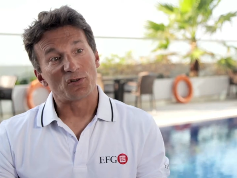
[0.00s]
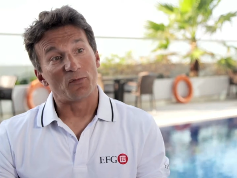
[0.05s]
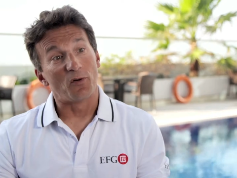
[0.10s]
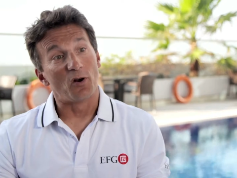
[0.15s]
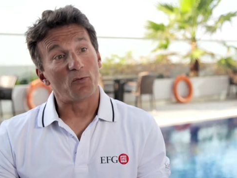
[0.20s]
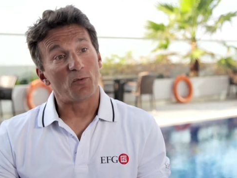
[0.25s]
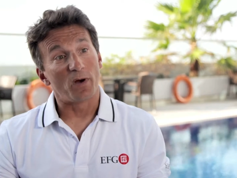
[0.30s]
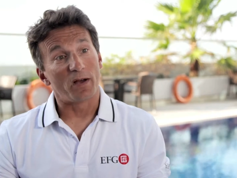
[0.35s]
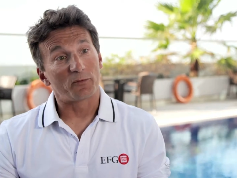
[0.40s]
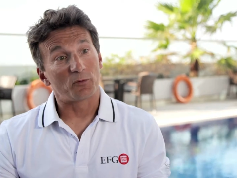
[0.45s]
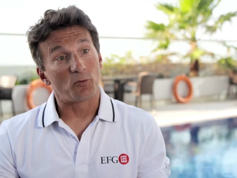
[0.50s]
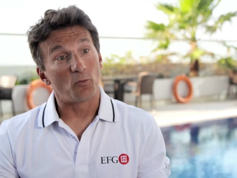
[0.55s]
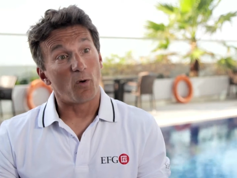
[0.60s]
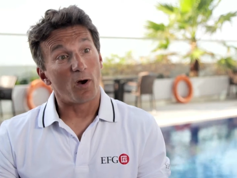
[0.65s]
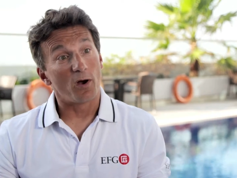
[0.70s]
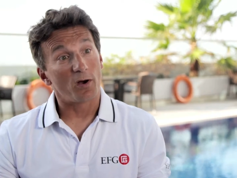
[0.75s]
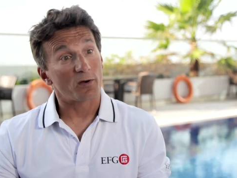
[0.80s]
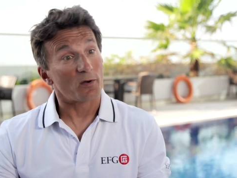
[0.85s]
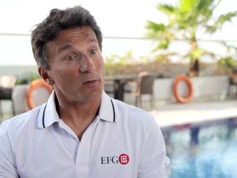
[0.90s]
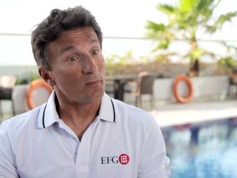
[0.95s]
of all, we have to
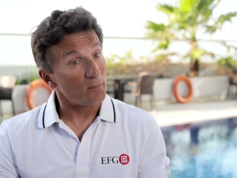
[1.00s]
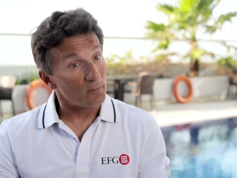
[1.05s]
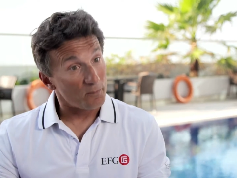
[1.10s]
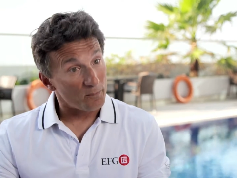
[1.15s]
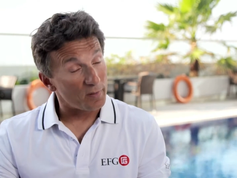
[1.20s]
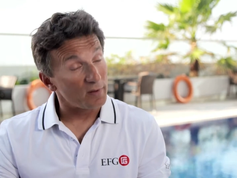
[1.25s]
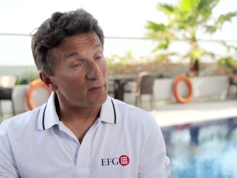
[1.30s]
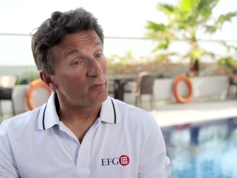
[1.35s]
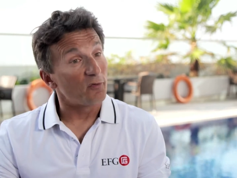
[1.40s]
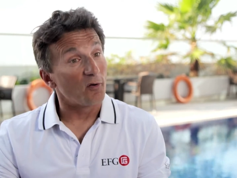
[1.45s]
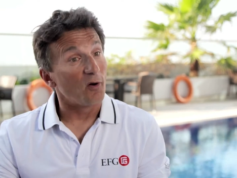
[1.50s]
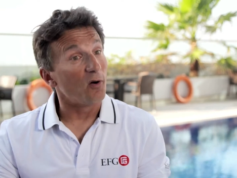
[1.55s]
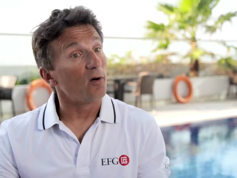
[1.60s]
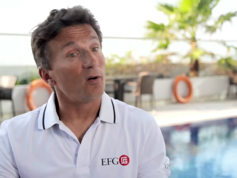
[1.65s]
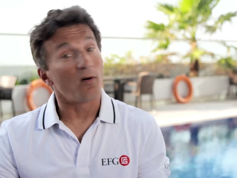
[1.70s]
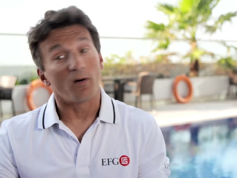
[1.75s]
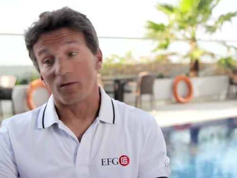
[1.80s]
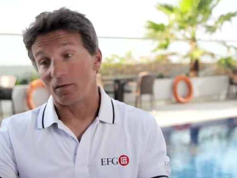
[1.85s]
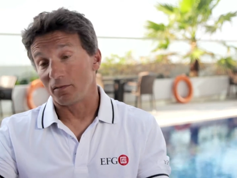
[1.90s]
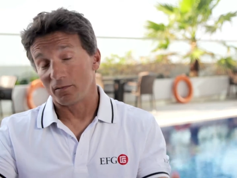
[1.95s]
work
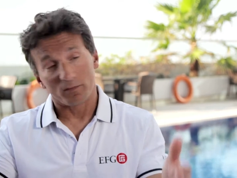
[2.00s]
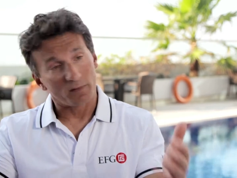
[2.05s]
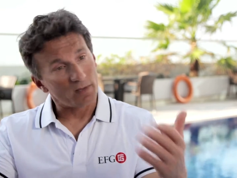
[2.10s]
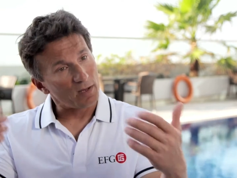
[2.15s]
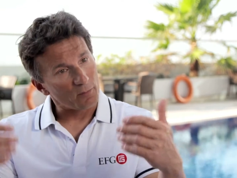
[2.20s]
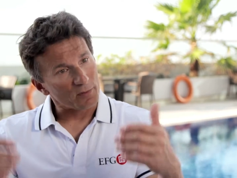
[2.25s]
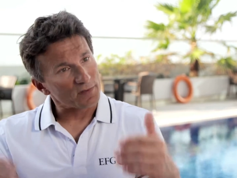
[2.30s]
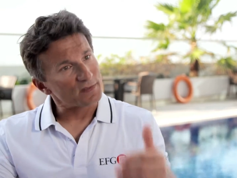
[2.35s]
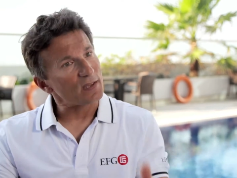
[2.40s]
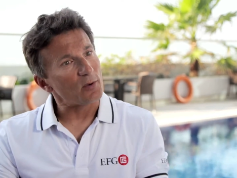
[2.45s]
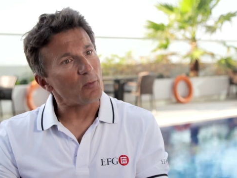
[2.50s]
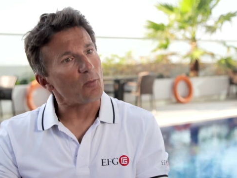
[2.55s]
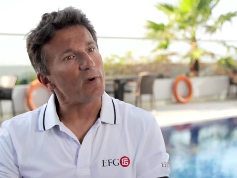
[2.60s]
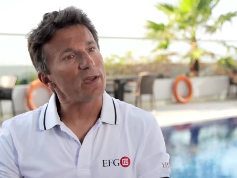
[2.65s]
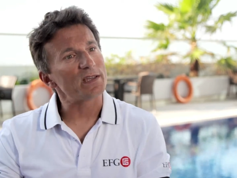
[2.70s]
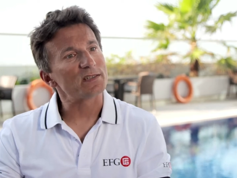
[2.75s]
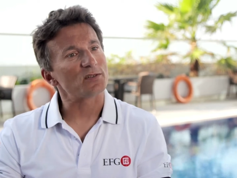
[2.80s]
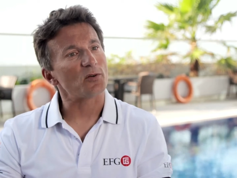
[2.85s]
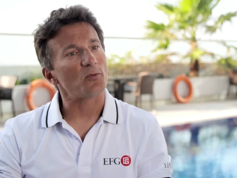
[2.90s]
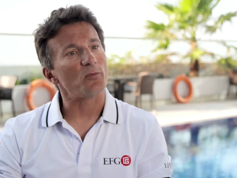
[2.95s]
before, I would say
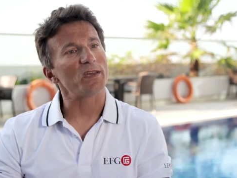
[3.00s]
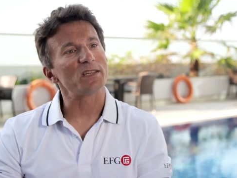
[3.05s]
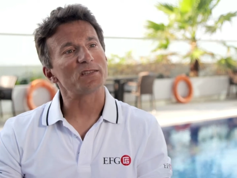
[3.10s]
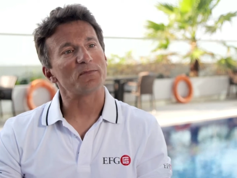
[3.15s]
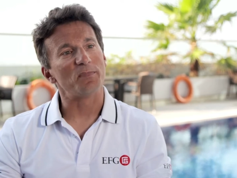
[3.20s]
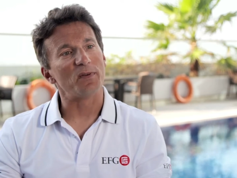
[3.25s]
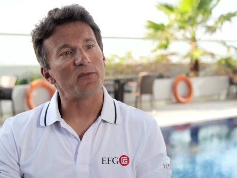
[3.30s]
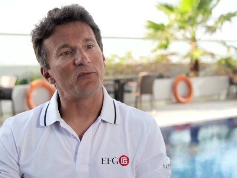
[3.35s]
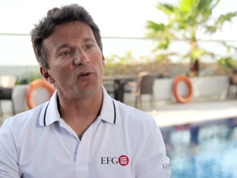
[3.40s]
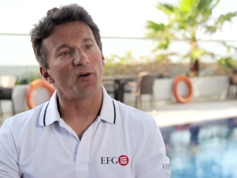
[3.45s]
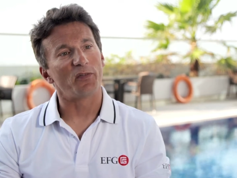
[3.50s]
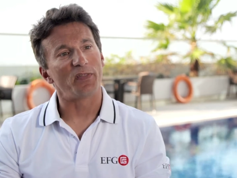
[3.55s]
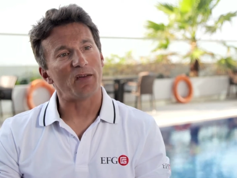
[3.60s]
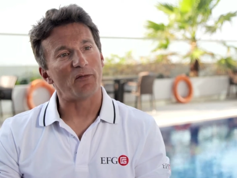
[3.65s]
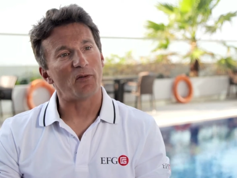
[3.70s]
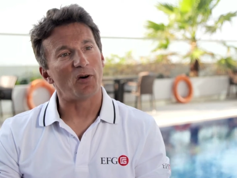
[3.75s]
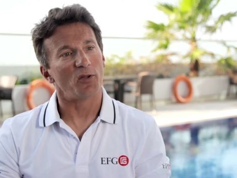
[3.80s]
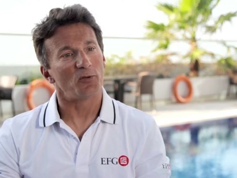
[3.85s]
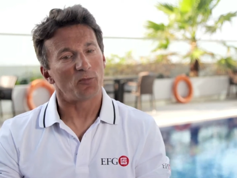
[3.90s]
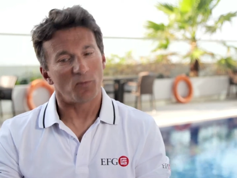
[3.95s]
weeks before the
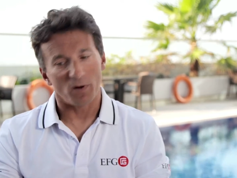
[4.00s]
event.